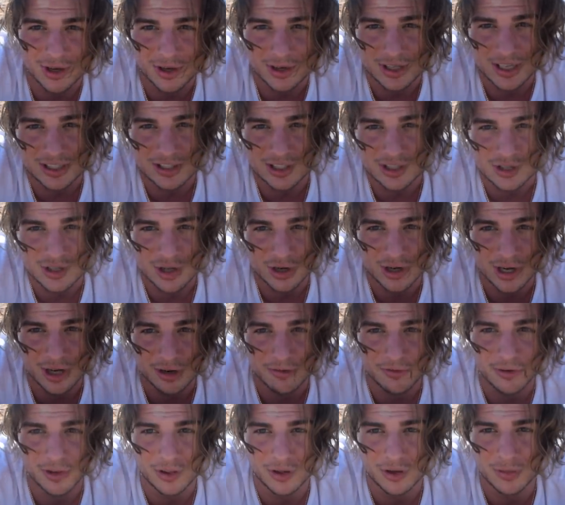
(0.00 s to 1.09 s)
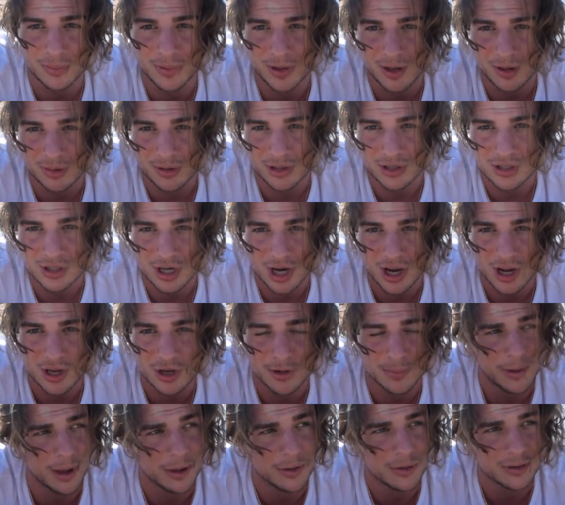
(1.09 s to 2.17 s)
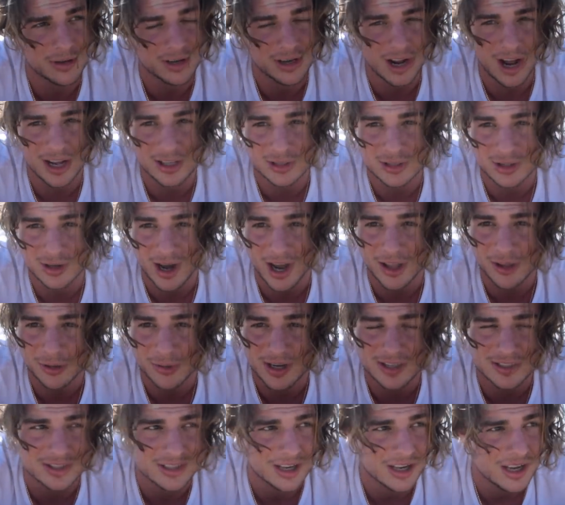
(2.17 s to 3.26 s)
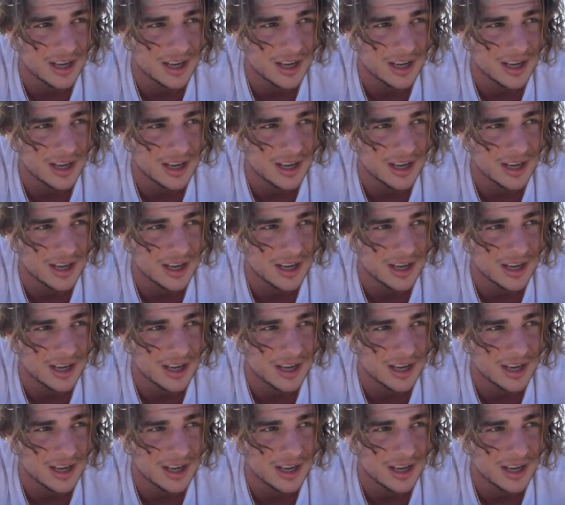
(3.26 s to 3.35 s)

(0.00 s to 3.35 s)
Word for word: get to chill here for a little bit, which you probably wouldn't have gotten to either ways.